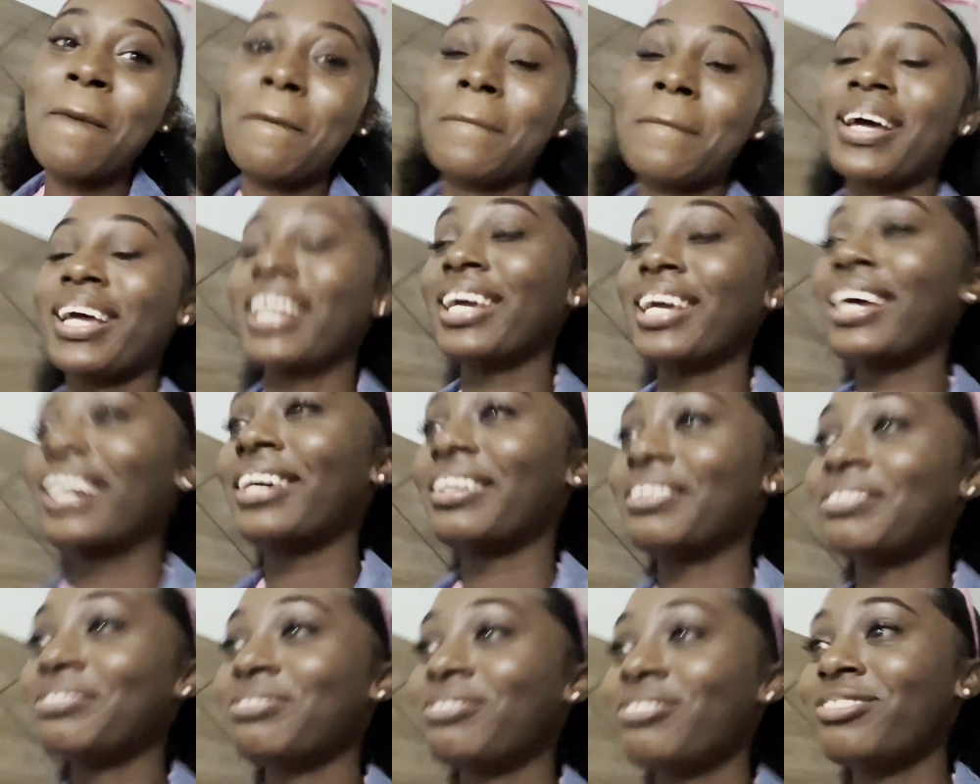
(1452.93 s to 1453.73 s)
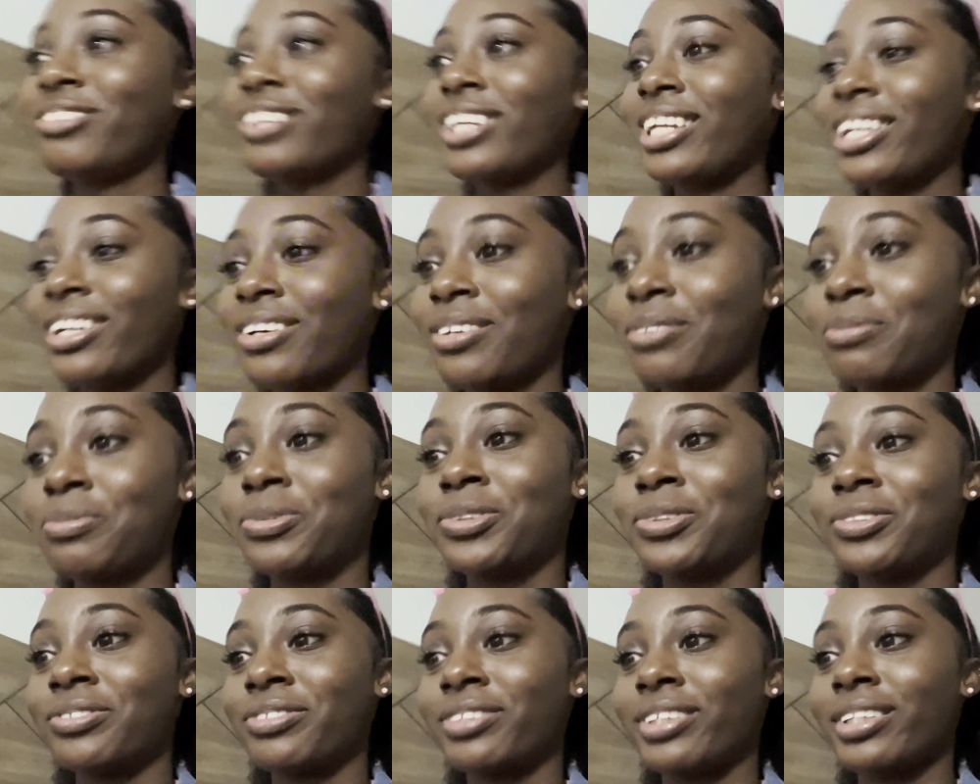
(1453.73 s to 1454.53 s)
But yeah, really good
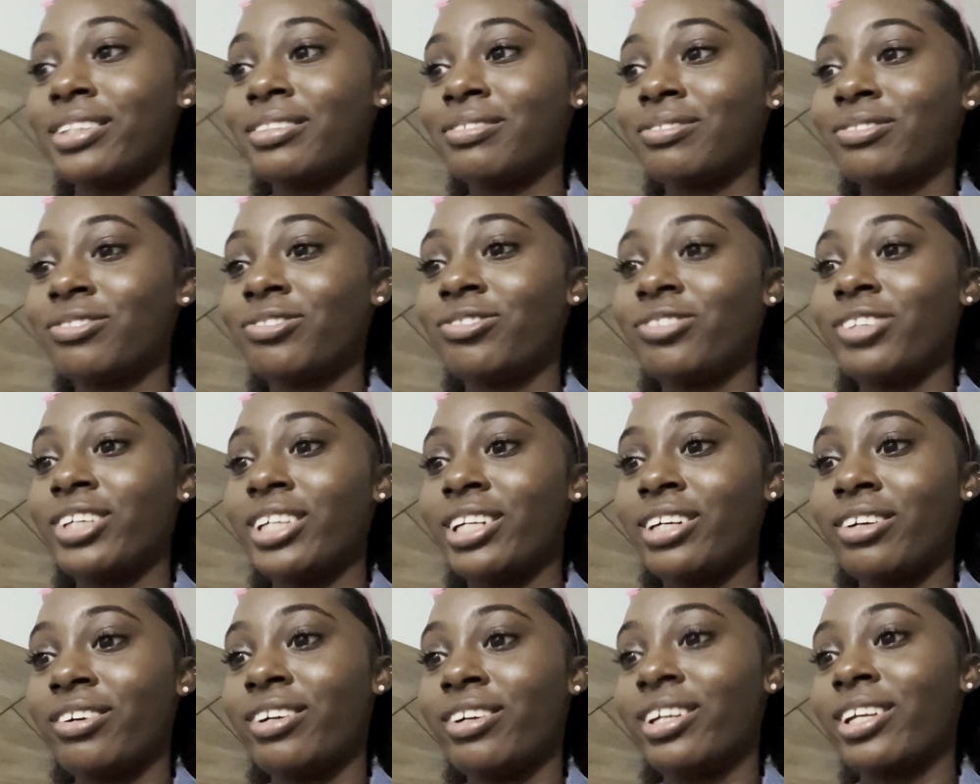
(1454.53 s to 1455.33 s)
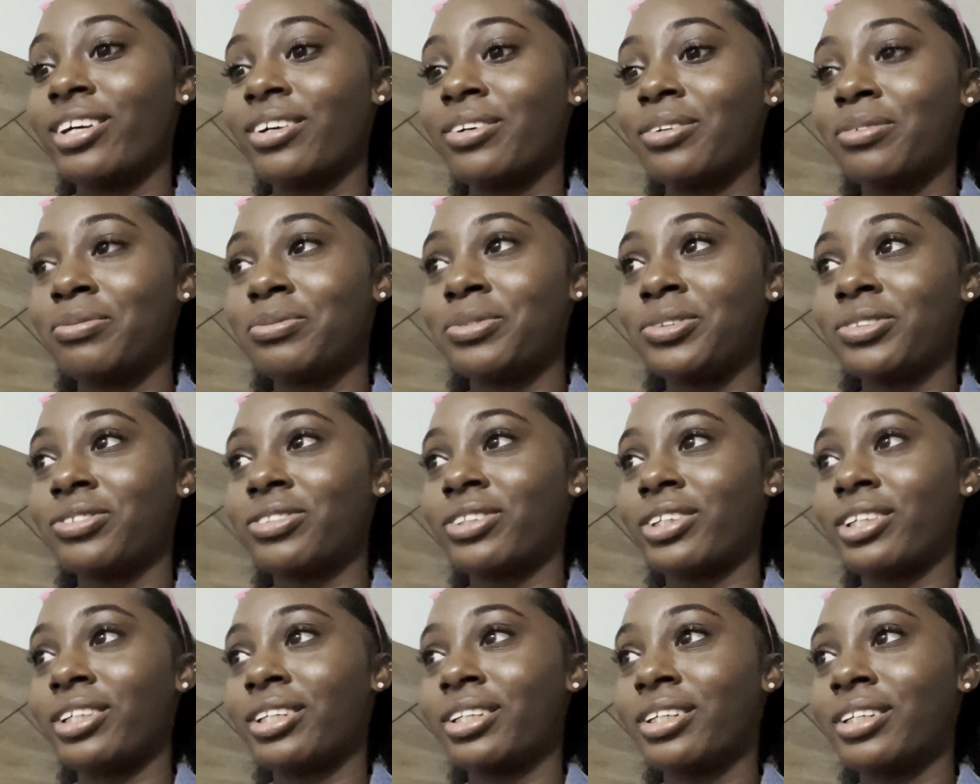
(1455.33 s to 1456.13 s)
movie. Really, really good
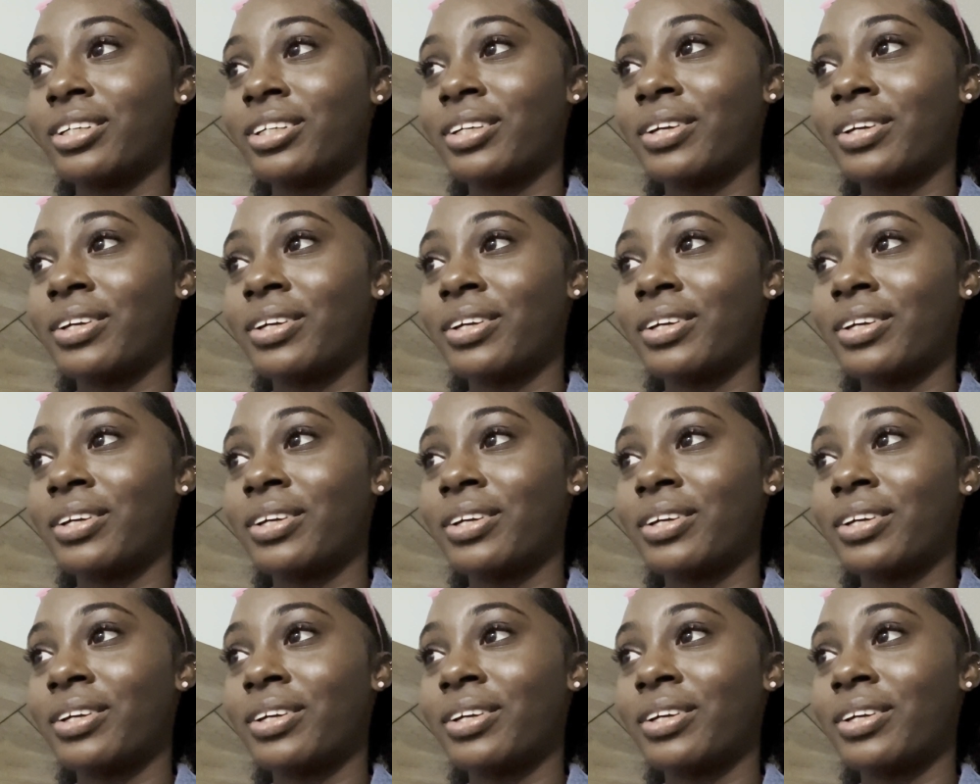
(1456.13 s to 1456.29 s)
movie.